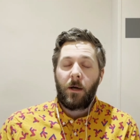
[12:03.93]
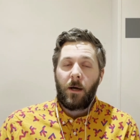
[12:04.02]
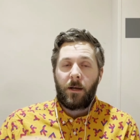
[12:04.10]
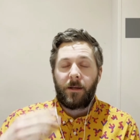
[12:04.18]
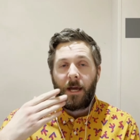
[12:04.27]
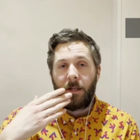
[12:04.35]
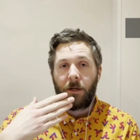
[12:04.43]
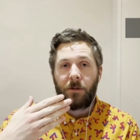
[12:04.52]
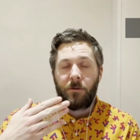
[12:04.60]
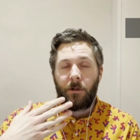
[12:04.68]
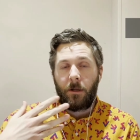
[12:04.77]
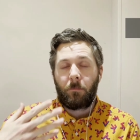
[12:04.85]
And again, you can
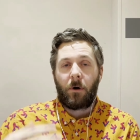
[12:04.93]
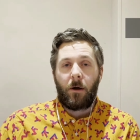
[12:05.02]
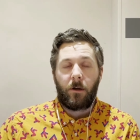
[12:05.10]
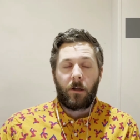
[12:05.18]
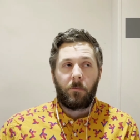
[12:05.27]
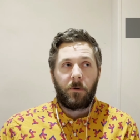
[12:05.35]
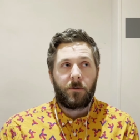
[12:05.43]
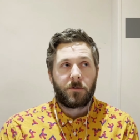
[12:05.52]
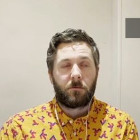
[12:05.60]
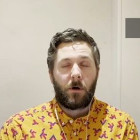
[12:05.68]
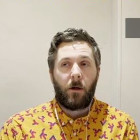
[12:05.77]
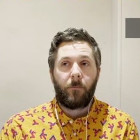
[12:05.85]
do the lip rounding a bit
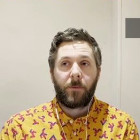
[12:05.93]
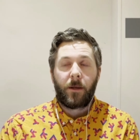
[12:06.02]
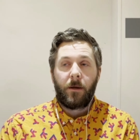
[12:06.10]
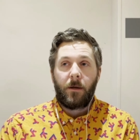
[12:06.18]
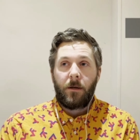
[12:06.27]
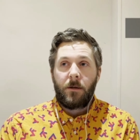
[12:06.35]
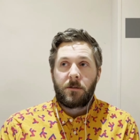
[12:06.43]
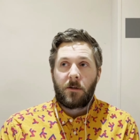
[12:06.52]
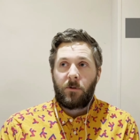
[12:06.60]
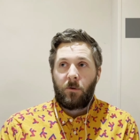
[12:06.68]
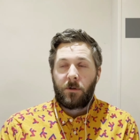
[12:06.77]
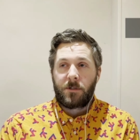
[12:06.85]
as well. So
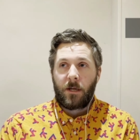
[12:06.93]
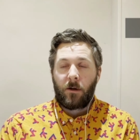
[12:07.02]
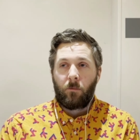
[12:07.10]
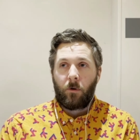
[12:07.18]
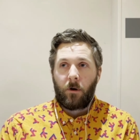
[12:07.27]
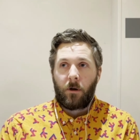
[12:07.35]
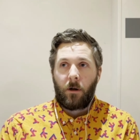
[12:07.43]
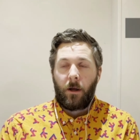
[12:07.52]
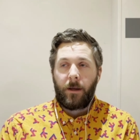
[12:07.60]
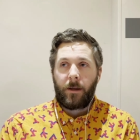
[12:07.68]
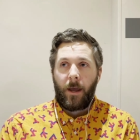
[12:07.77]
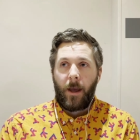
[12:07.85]
if you want to take a word
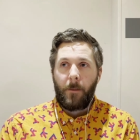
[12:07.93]
like